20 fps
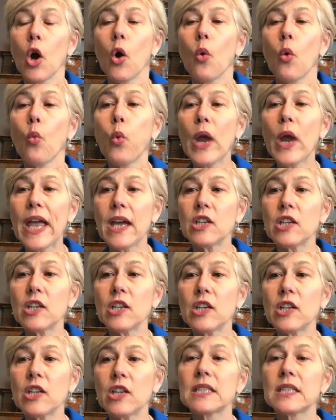which
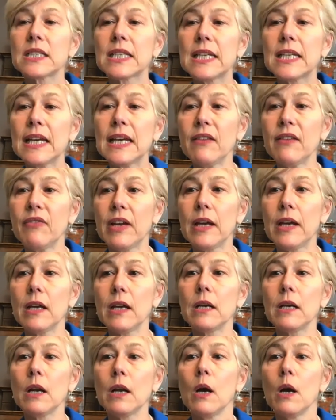has
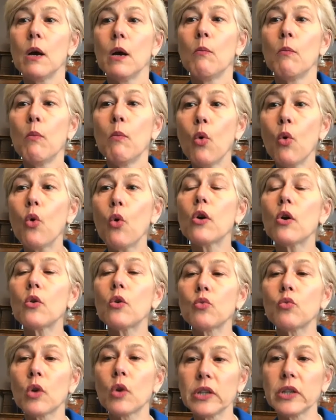given more
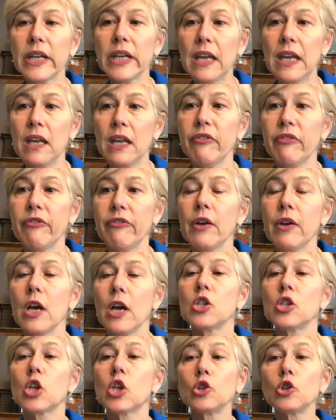relief
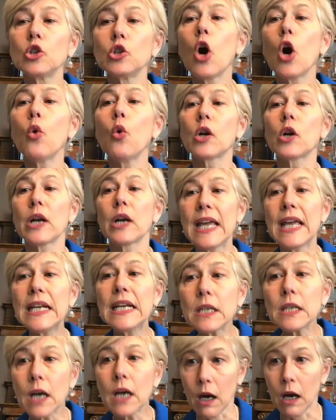to lower
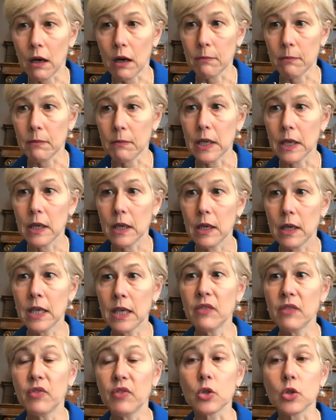income
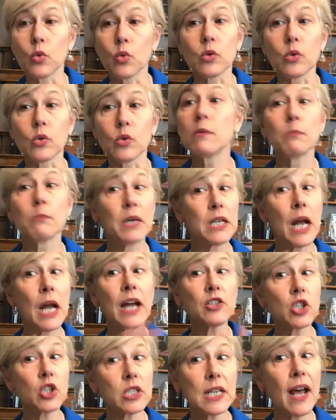individuals, but not
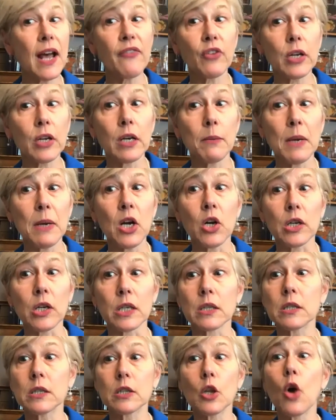just African
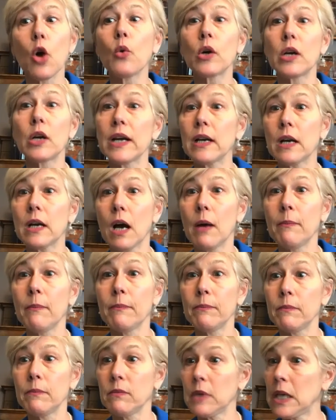Americans, lower
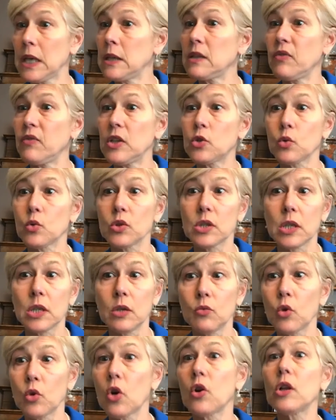income individuals
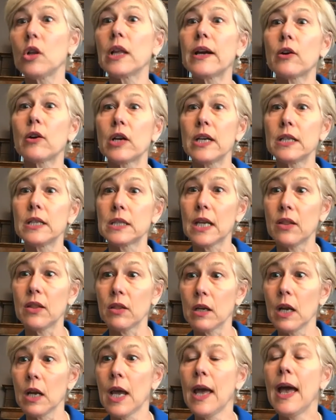in rural areas
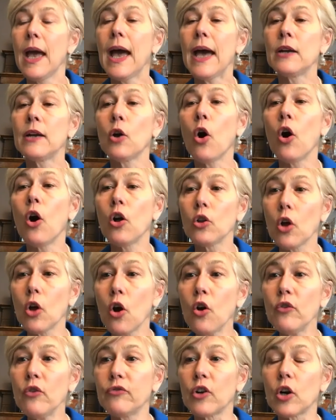and all
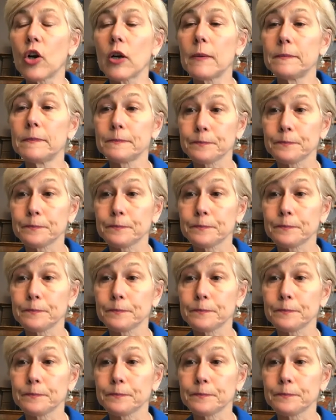over,